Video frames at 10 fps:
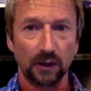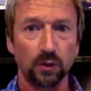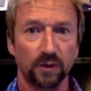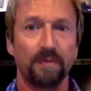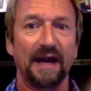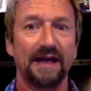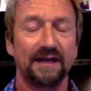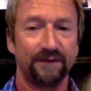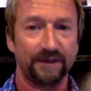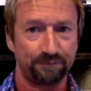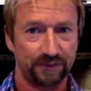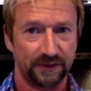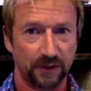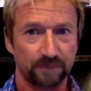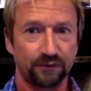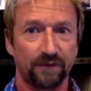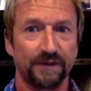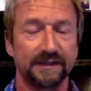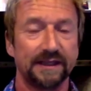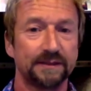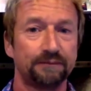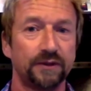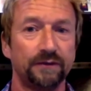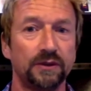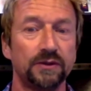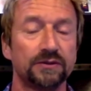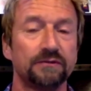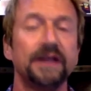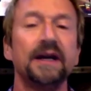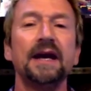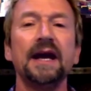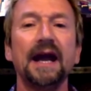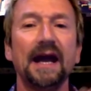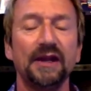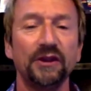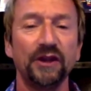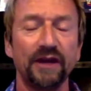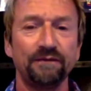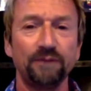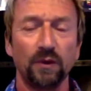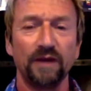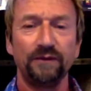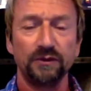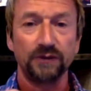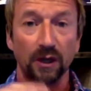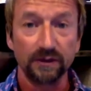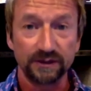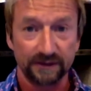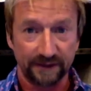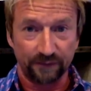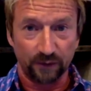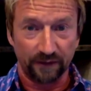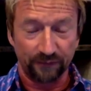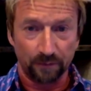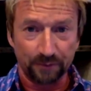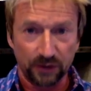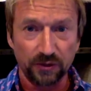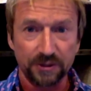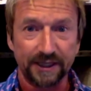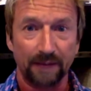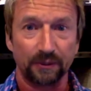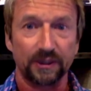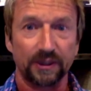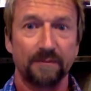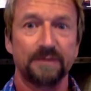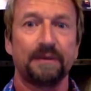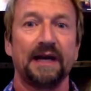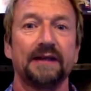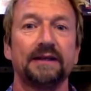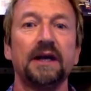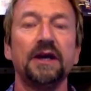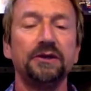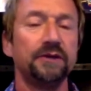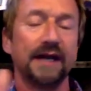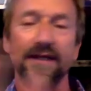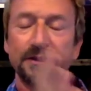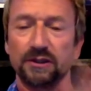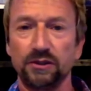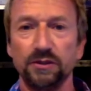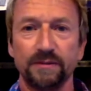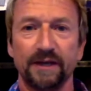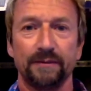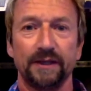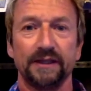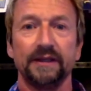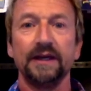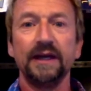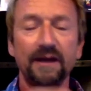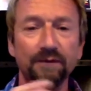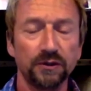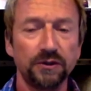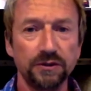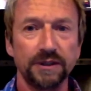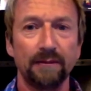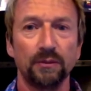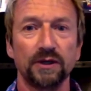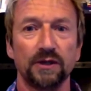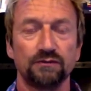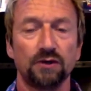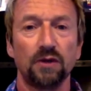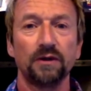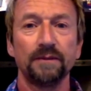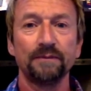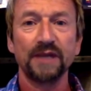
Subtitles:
clawed back if those profits later prove illusory. And therefore, if your huge gamble comes back, you get a huge amount of money. If your huge gamble goes wrong,